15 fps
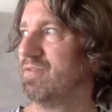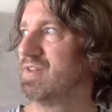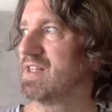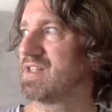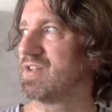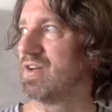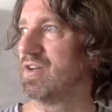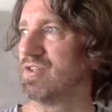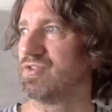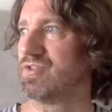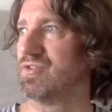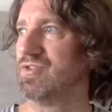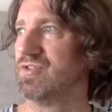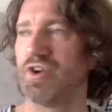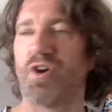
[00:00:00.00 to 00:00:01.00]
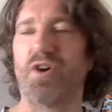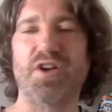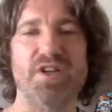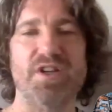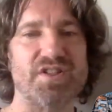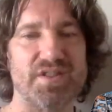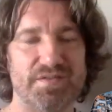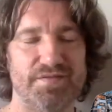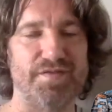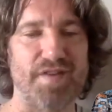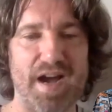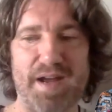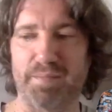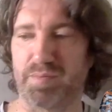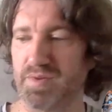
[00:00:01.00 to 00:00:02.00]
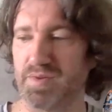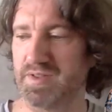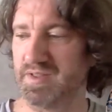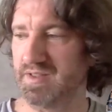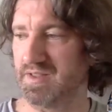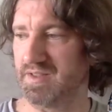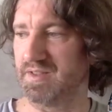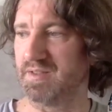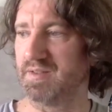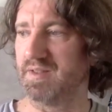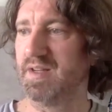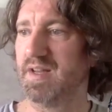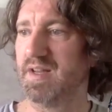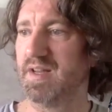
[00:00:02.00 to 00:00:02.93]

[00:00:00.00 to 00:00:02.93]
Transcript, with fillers: and really sort of joyous and vibrant and